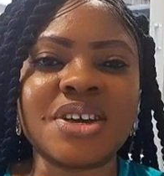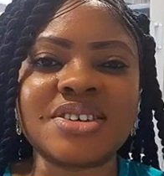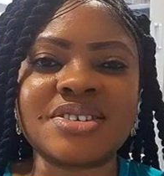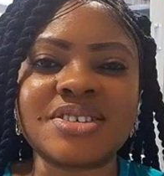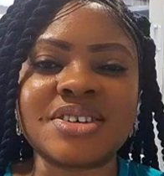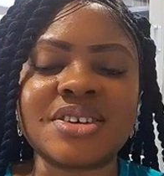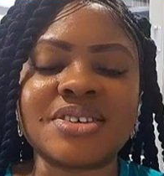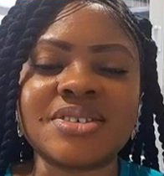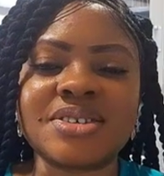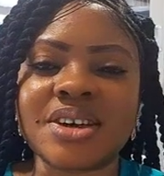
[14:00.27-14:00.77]
make
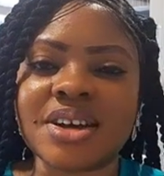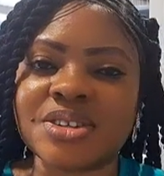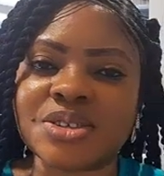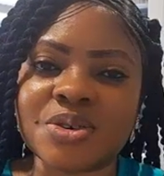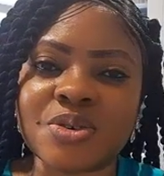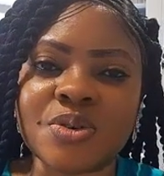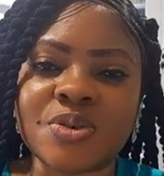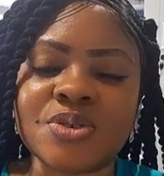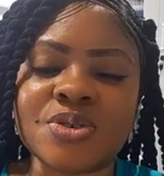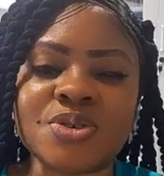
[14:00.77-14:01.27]
sense at
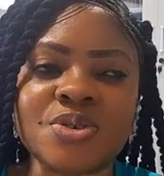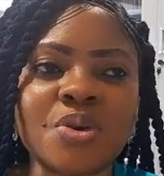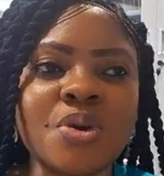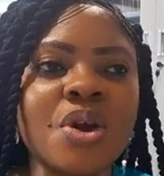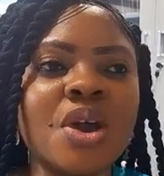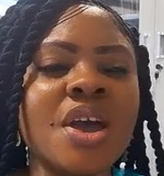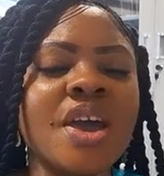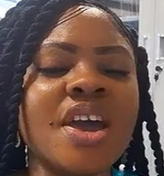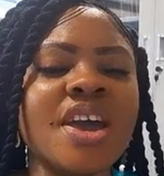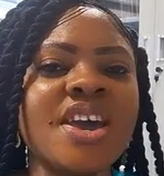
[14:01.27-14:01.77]
all.
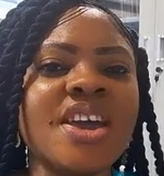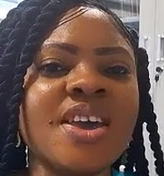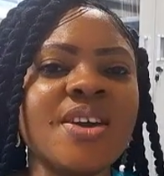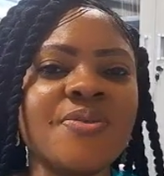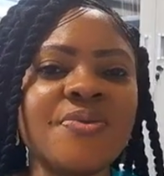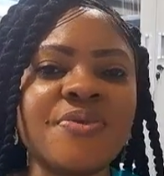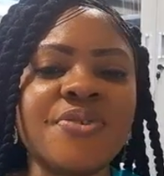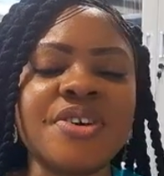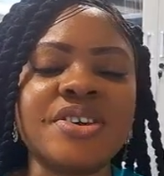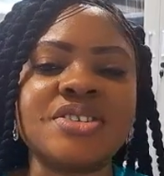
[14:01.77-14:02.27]
So
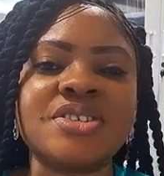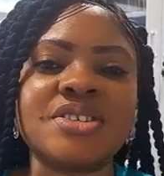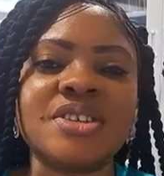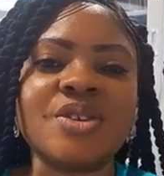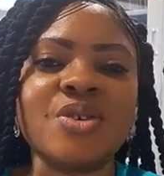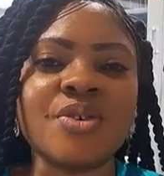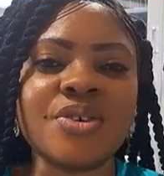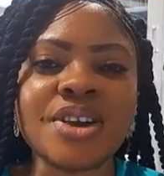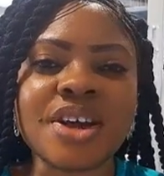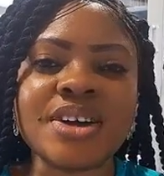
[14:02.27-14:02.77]
if he's
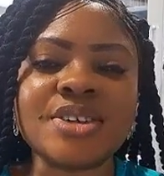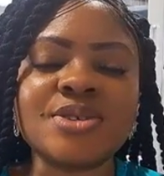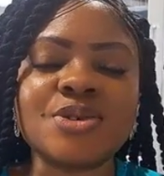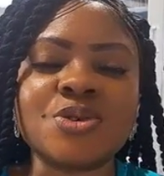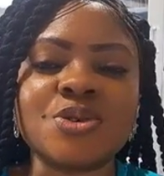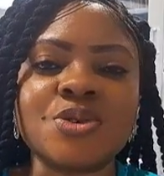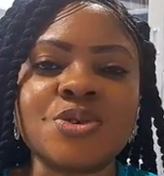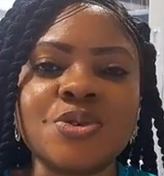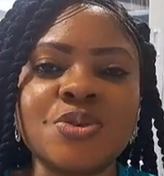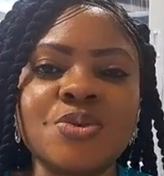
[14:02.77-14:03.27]
loyal
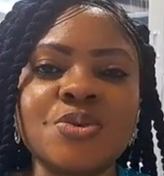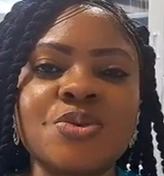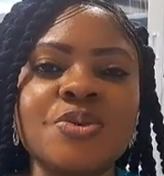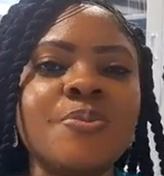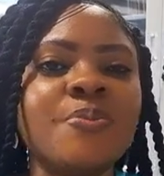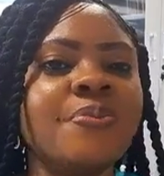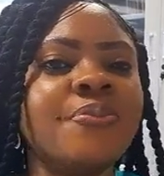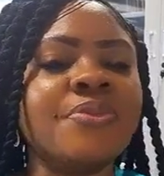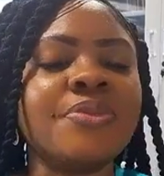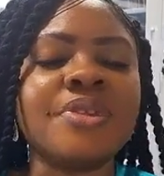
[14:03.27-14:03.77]
to you,
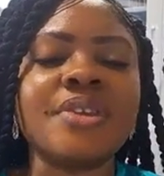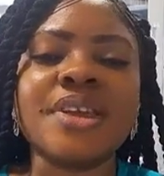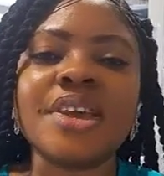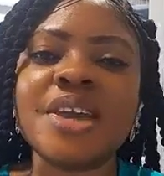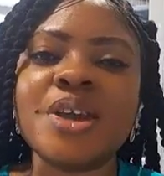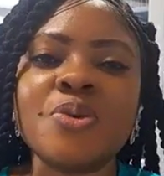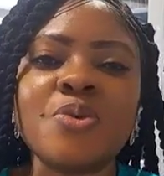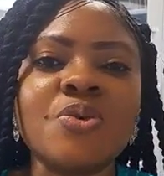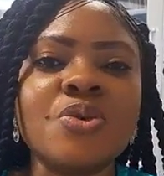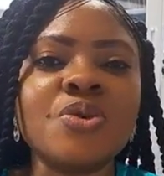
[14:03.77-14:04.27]

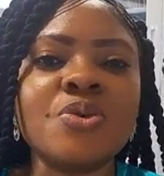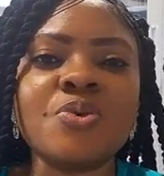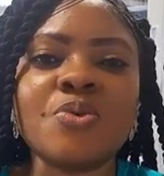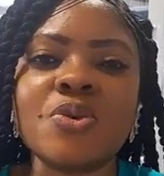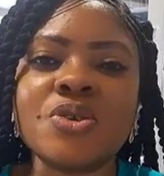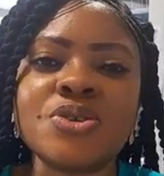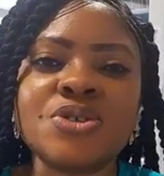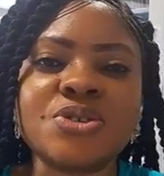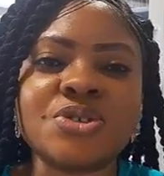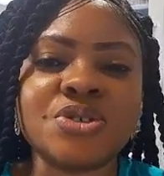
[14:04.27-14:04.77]
he wouldn't
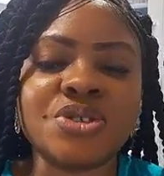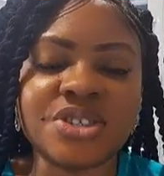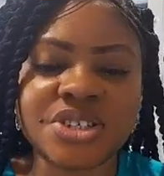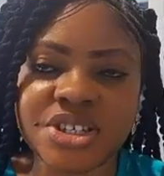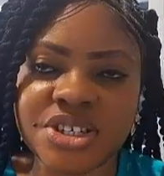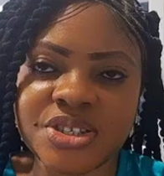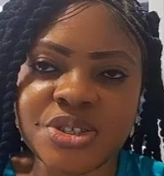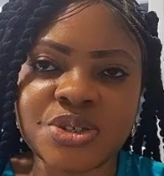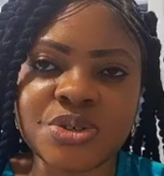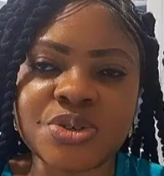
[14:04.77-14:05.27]
want to
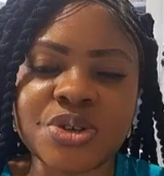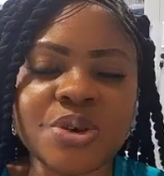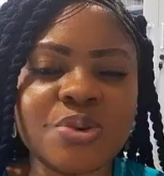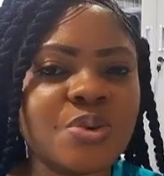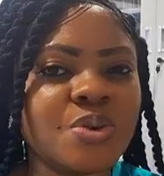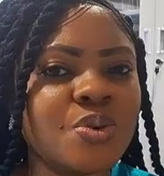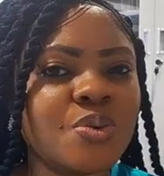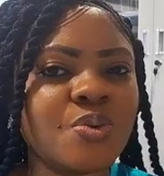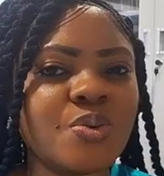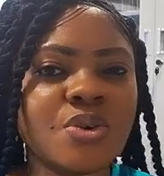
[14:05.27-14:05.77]
cheat you. He
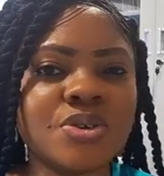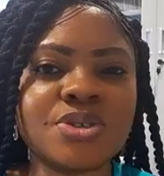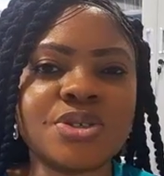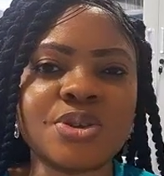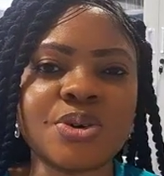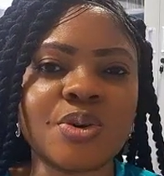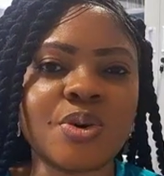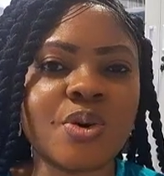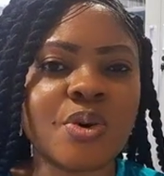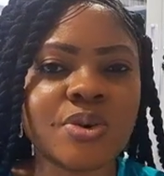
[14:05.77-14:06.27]
wouldn't want
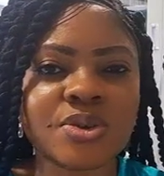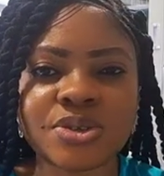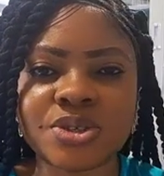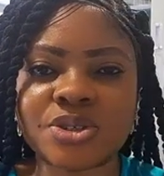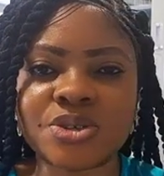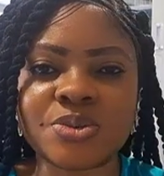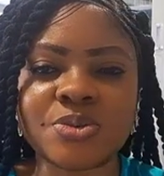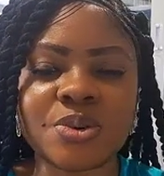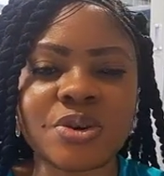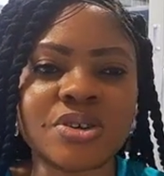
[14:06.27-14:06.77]
to hurt
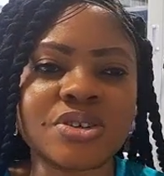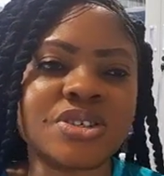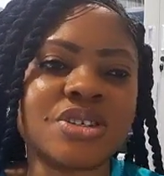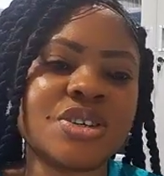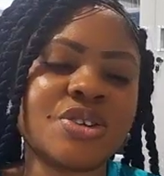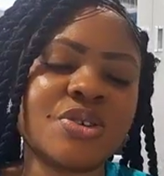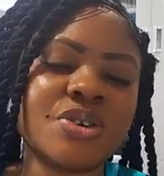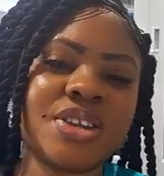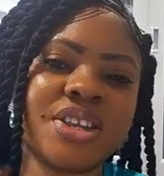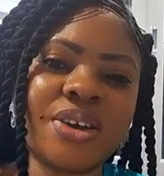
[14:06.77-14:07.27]
you, because,
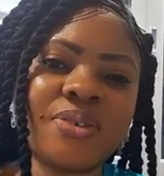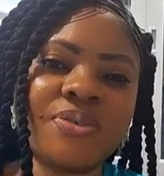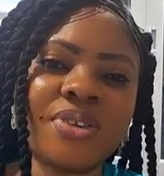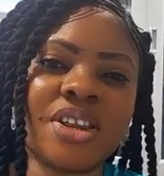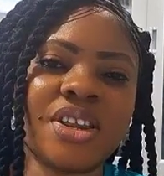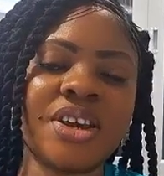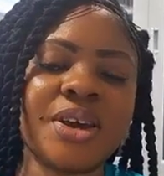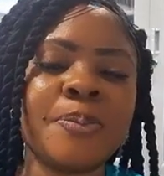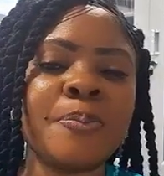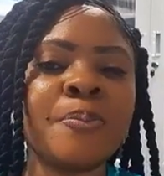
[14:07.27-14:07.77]
you know,
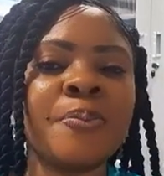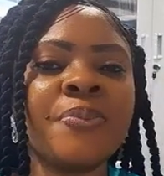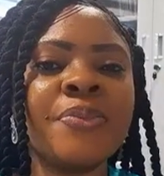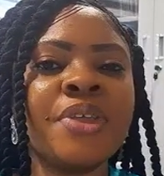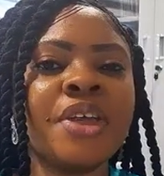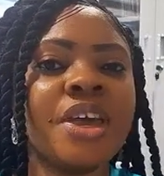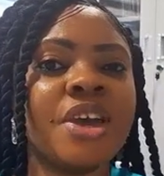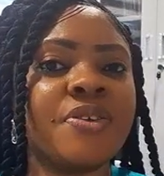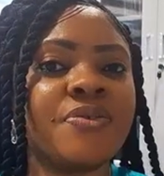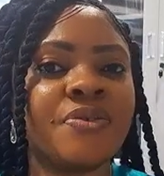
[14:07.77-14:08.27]
definitely
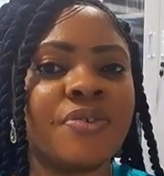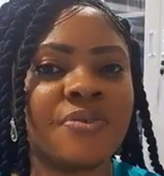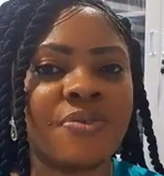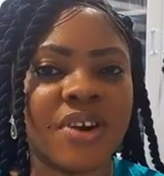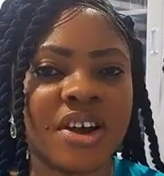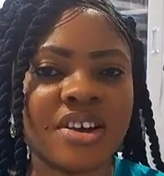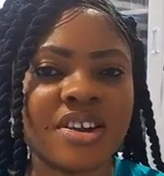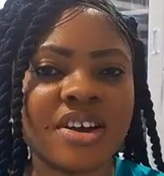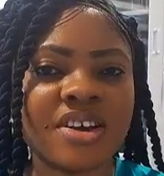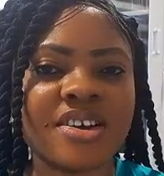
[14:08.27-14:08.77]
if you
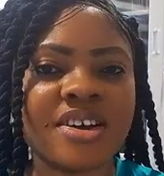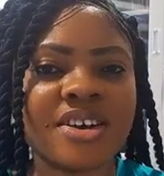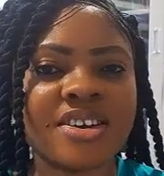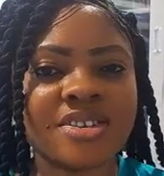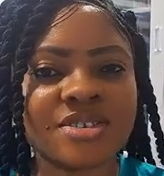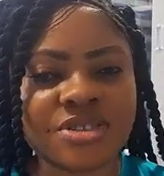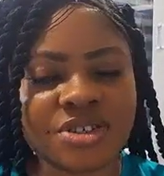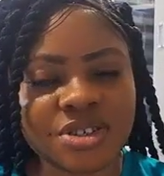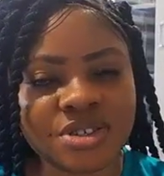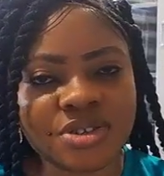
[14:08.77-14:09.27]
find out that
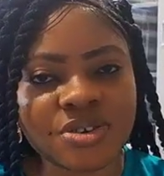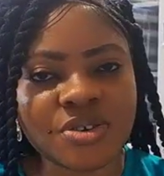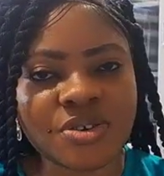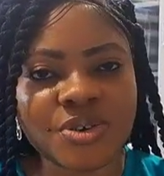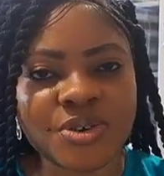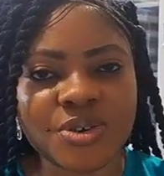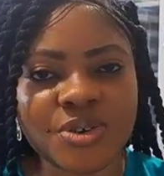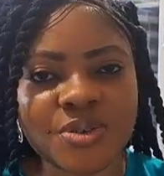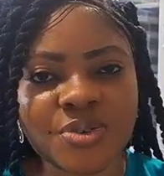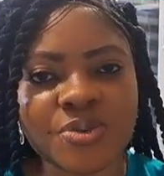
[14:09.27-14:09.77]
he's cheating
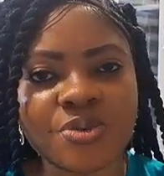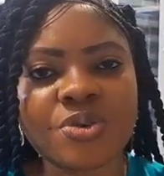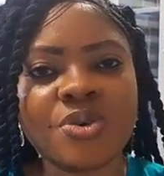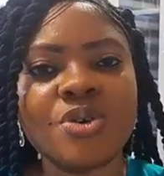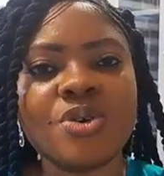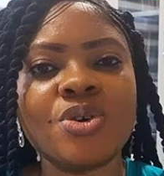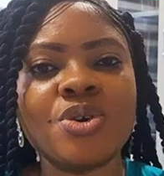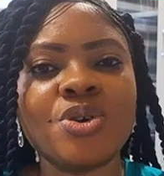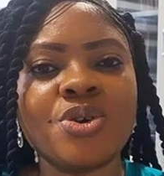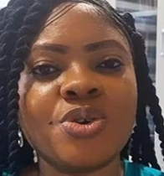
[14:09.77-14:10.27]
on you,
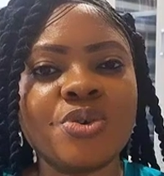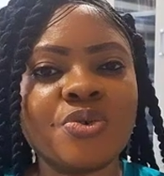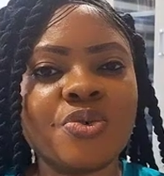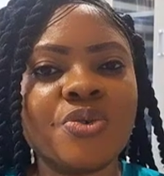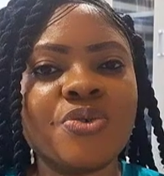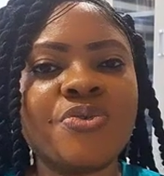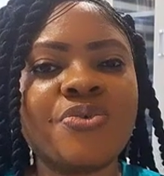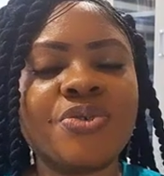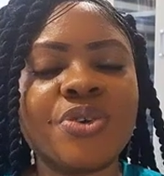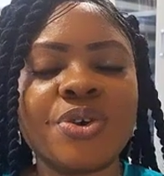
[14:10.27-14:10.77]
you
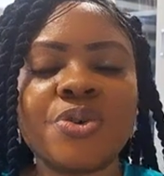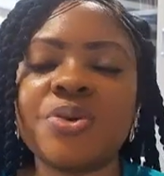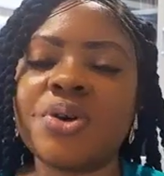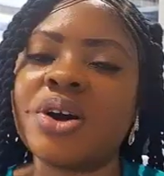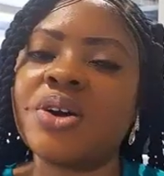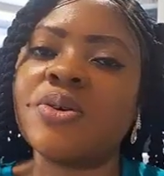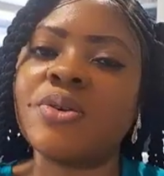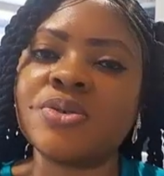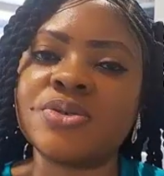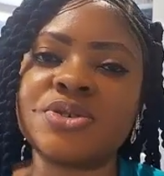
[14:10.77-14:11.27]
will
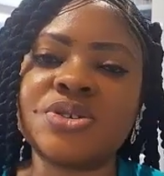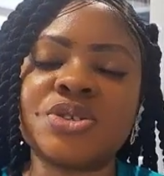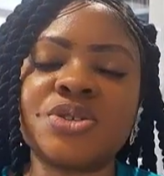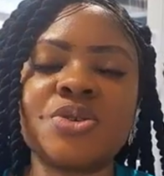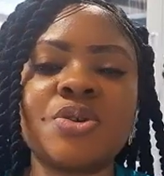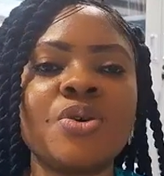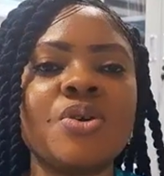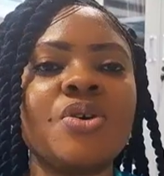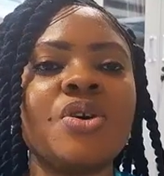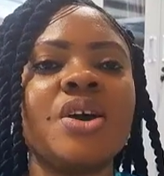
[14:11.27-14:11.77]
feel hurt.
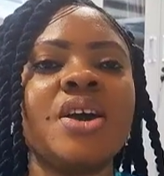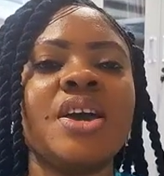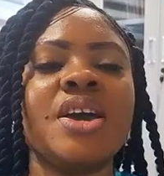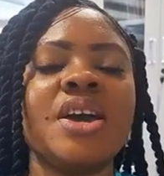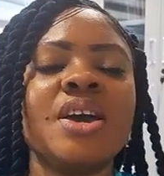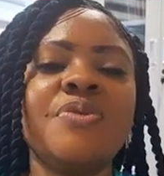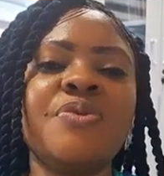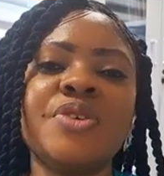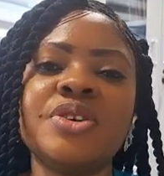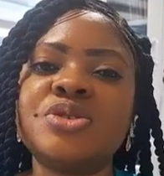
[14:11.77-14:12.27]
So
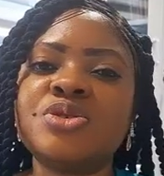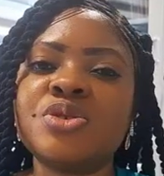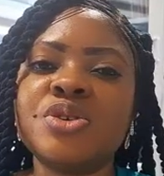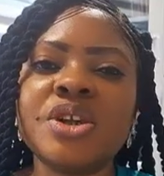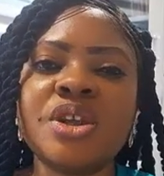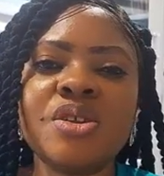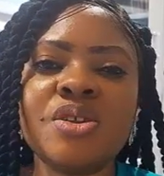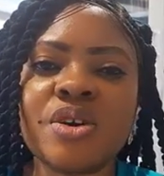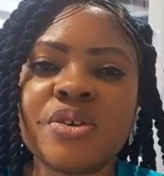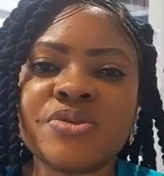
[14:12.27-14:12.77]
if he
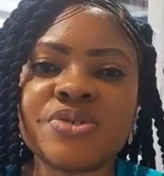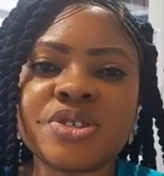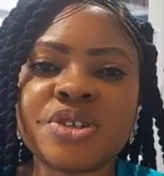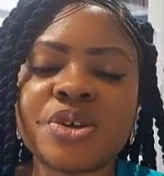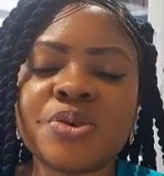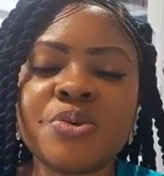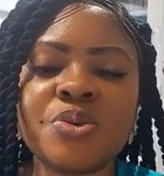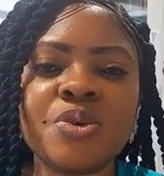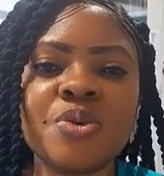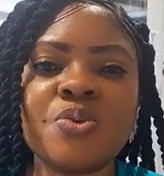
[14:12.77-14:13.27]
truly loves you,
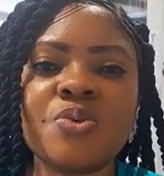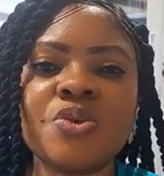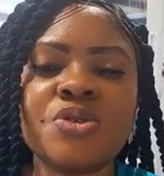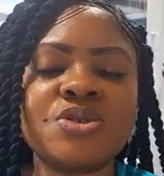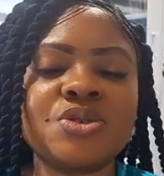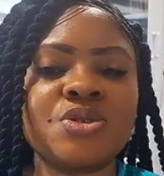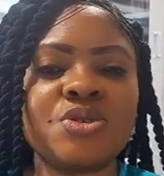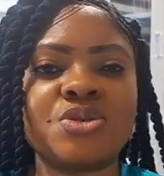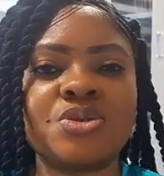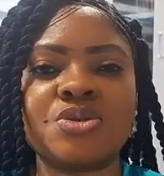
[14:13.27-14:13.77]
he wouldn't
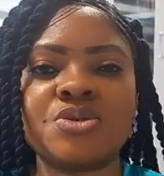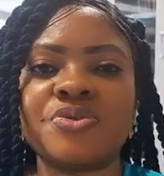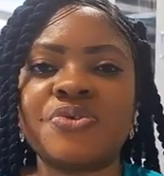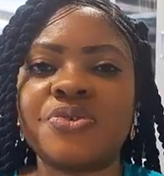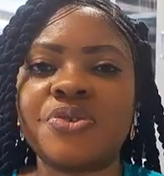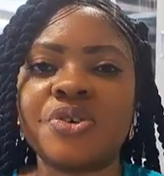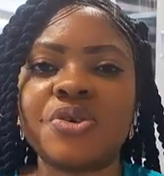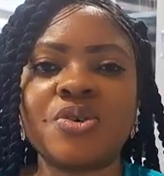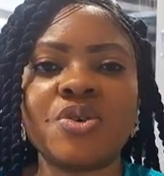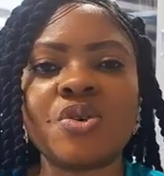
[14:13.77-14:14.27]
want you to
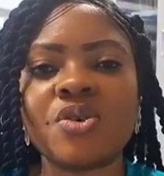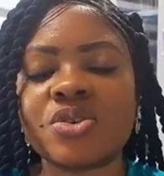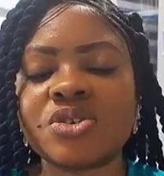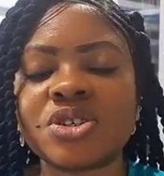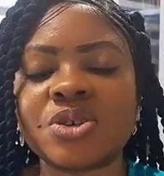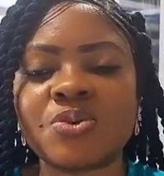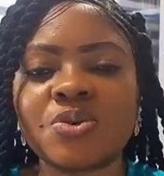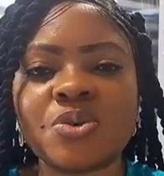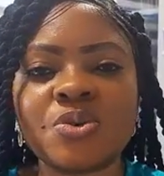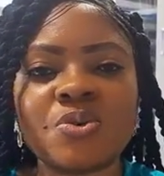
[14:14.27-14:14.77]
feel hurt.
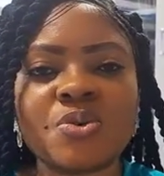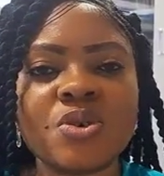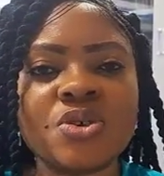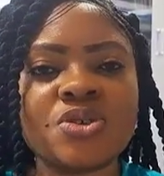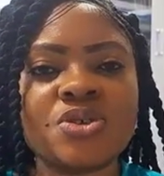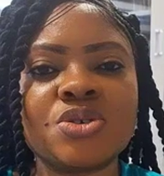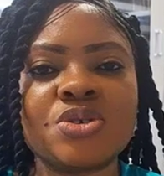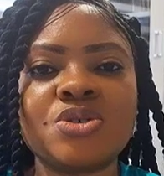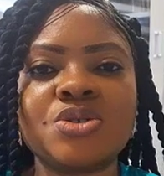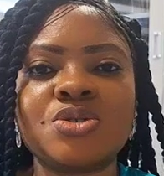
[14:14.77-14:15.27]
He wouldn't
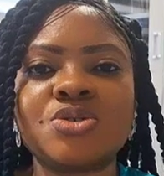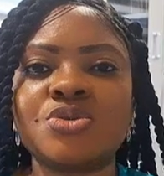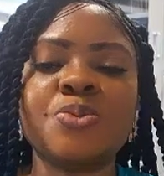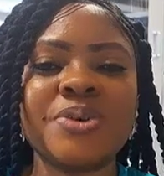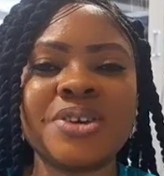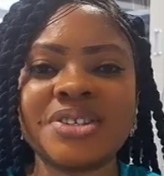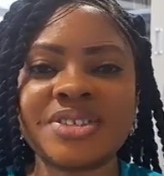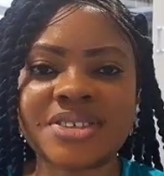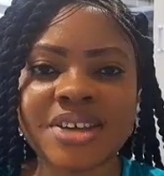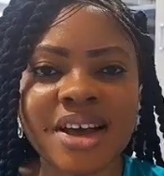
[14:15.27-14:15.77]
want you to
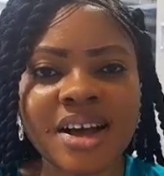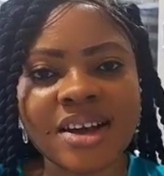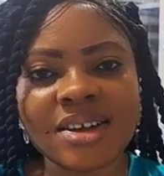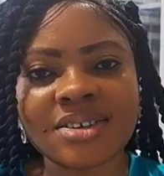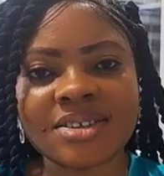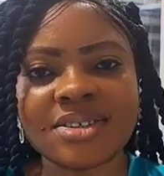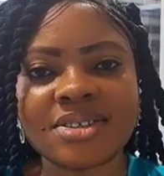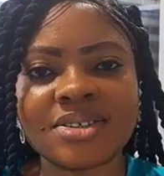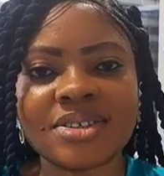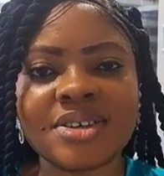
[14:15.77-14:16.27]
be
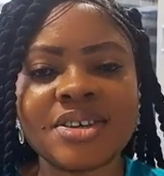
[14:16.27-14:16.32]
sad.